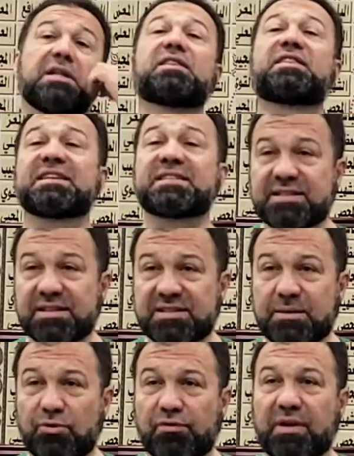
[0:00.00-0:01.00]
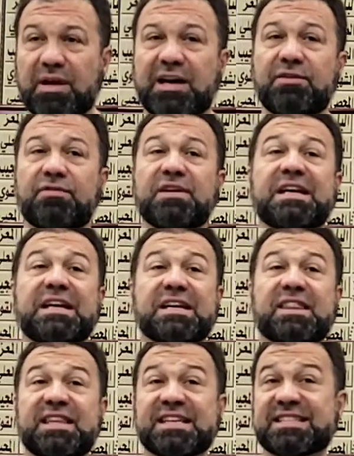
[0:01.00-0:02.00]
this system of life,
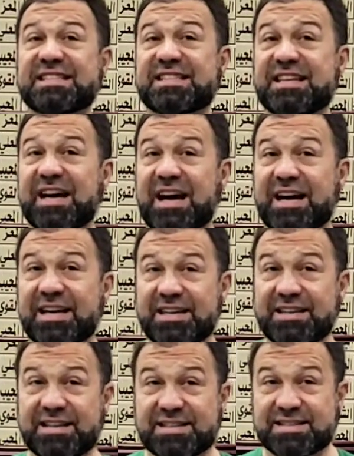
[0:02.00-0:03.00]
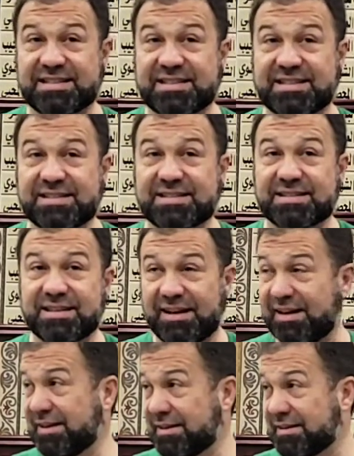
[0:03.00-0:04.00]
this guidance,
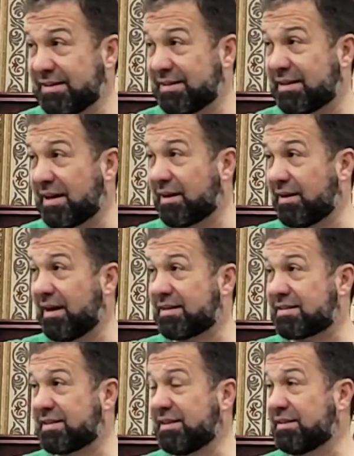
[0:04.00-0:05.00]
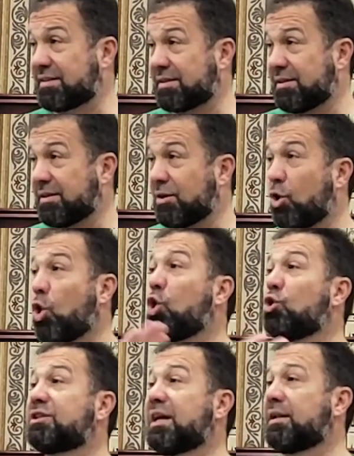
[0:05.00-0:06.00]
Allah sent,
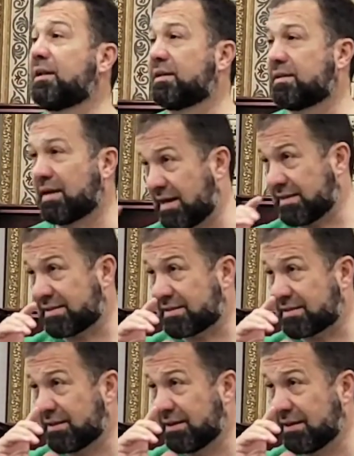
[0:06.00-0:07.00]
hudan linnas.